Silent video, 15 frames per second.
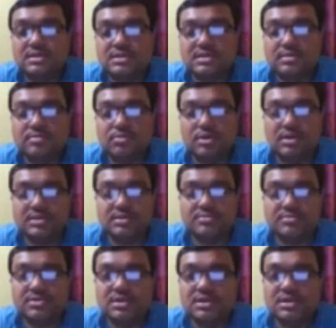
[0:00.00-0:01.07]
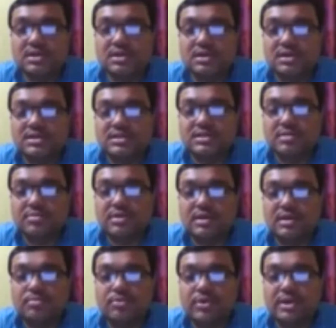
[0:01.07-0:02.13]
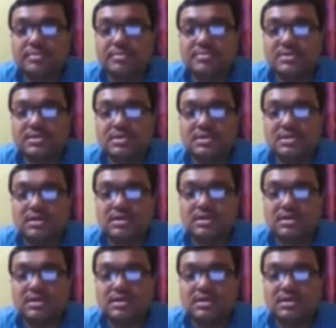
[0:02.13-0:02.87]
and symbolisms in several poems,